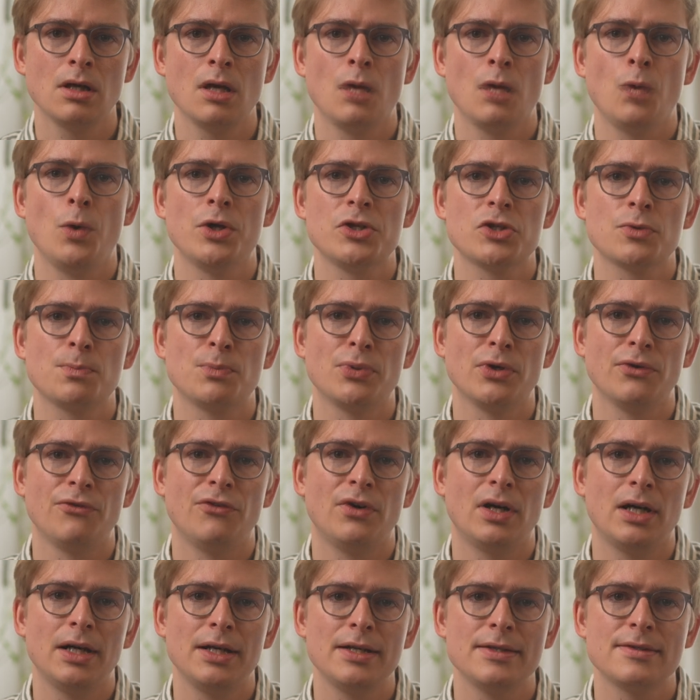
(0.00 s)
which
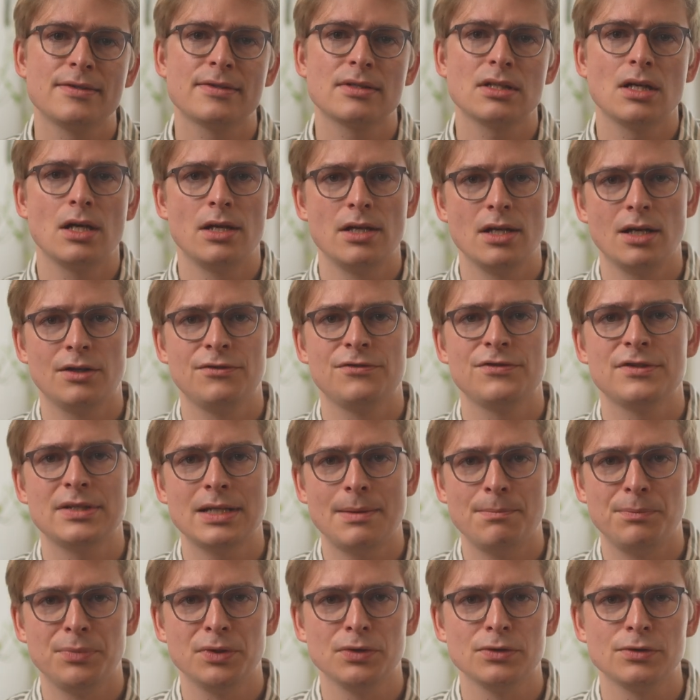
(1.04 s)
provides enough
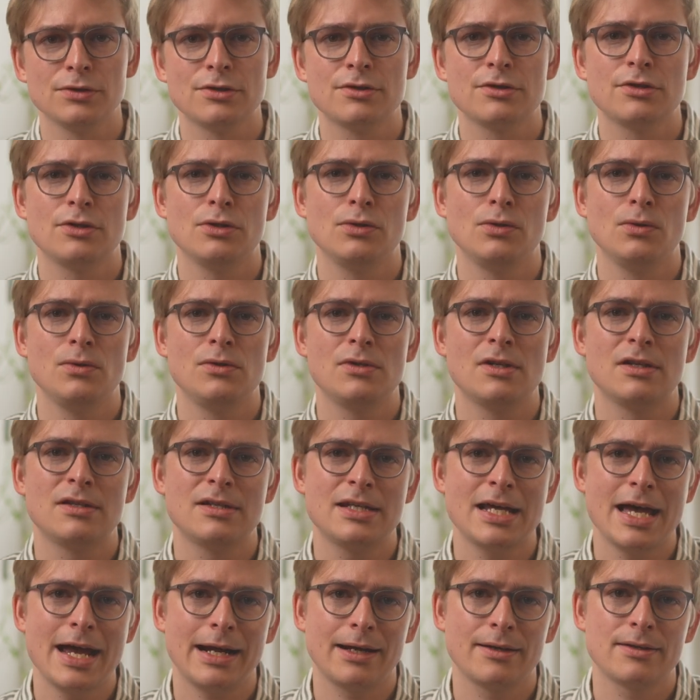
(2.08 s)
samples to
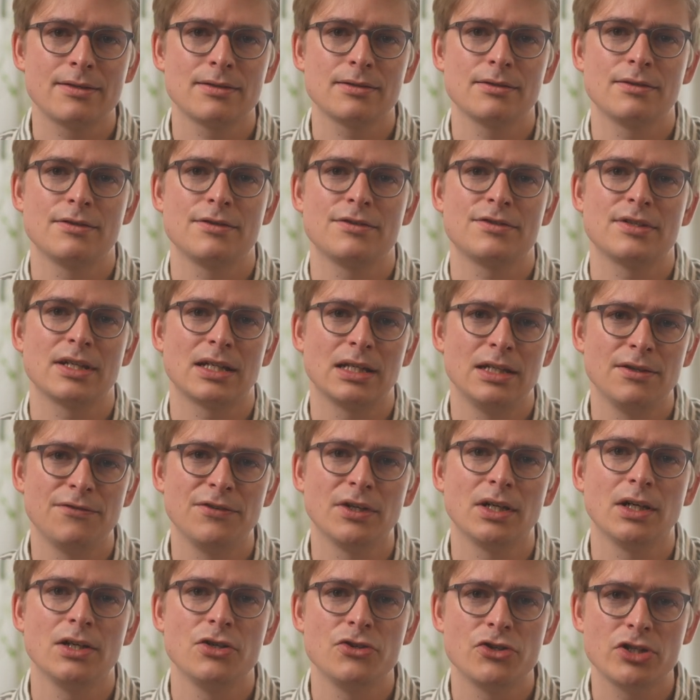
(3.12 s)
detect
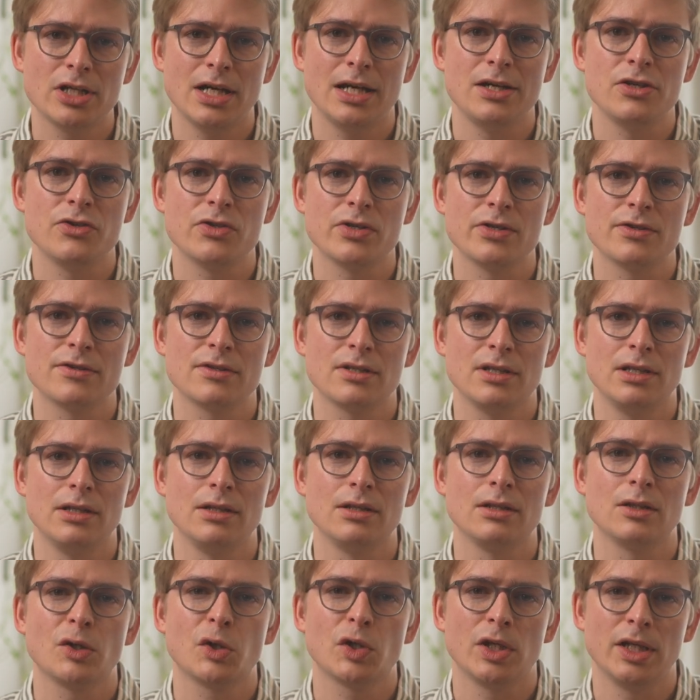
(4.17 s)
significant changes
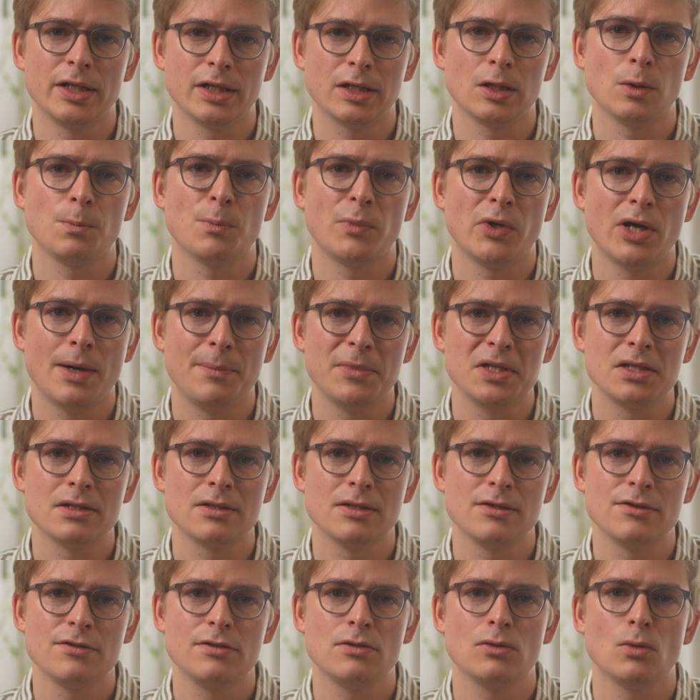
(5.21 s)
in clinical
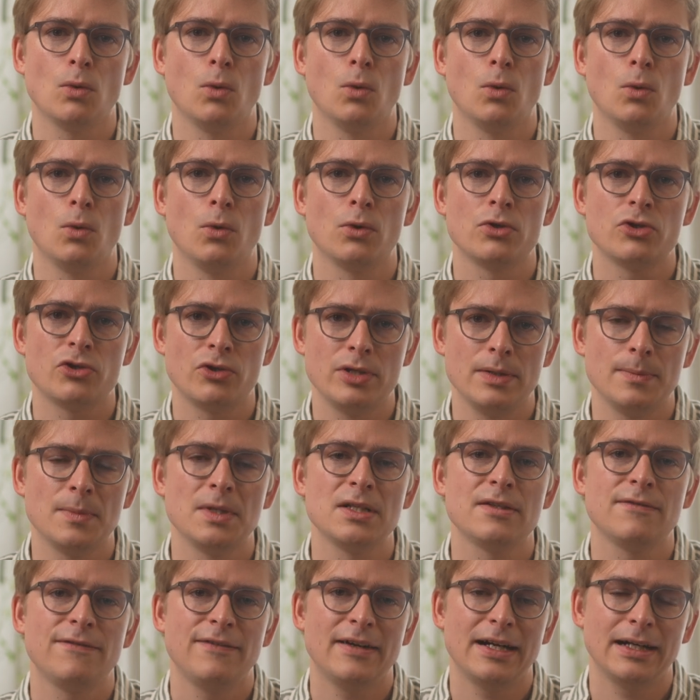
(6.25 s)
parameters or
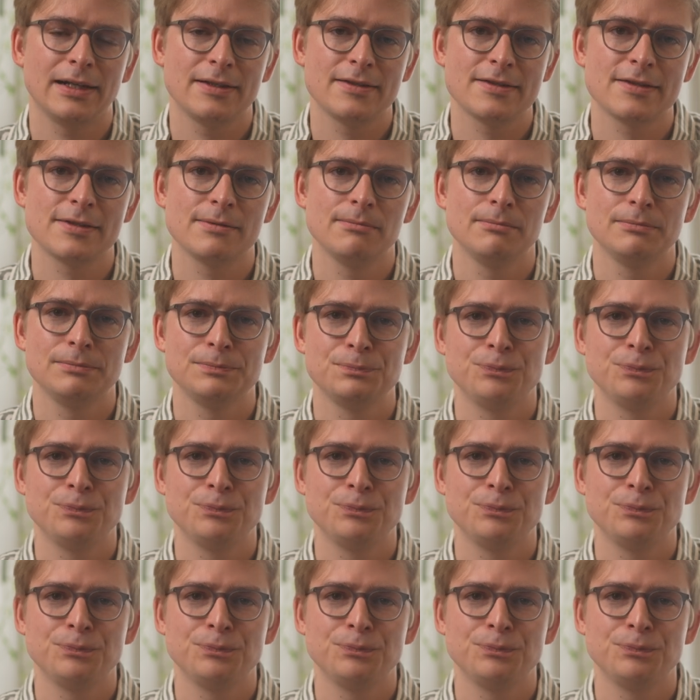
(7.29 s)
treatment effects.